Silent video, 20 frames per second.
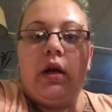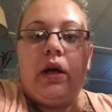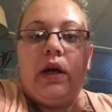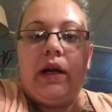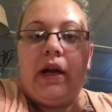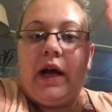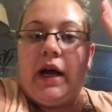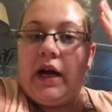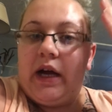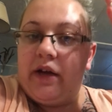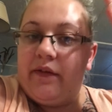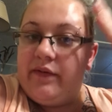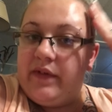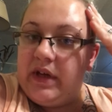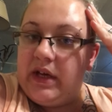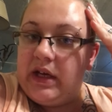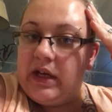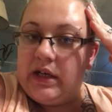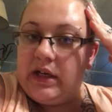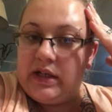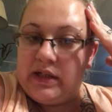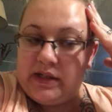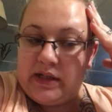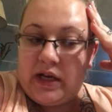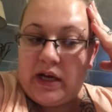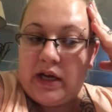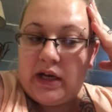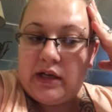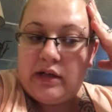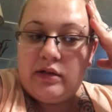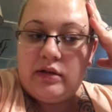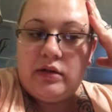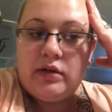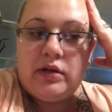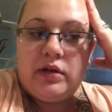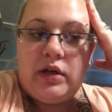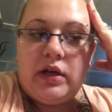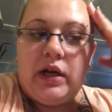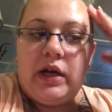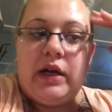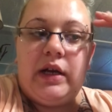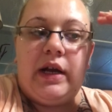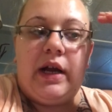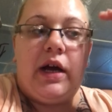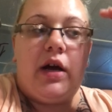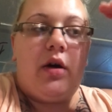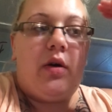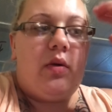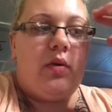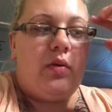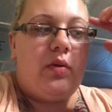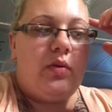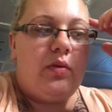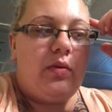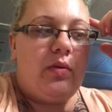IV in his head. Now,